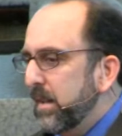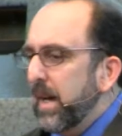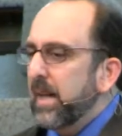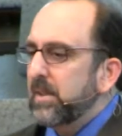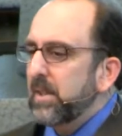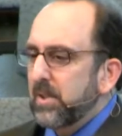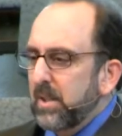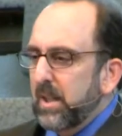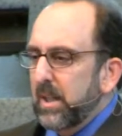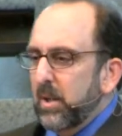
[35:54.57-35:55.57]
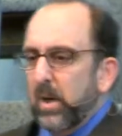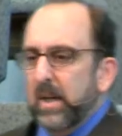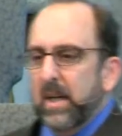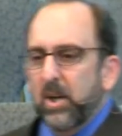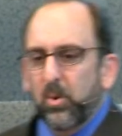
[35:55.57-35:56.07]
God doesn't need to
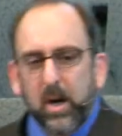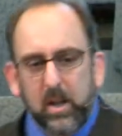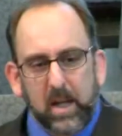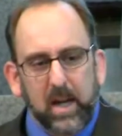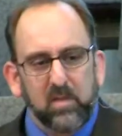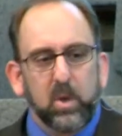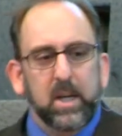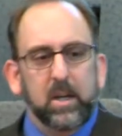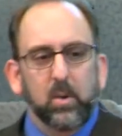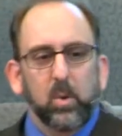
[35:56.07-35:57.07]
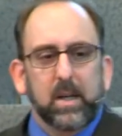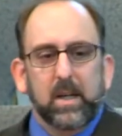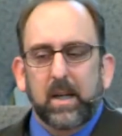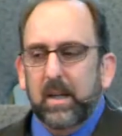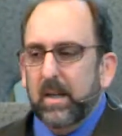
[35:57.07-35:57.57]
work into our life. We need to work
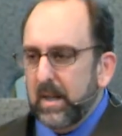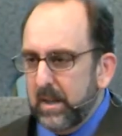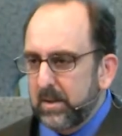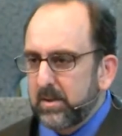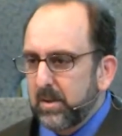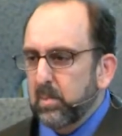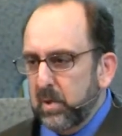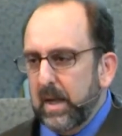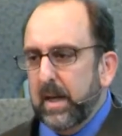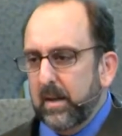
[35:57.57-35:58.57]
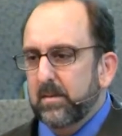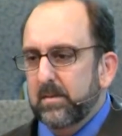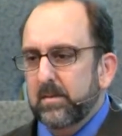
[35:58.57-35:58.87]
into His plan.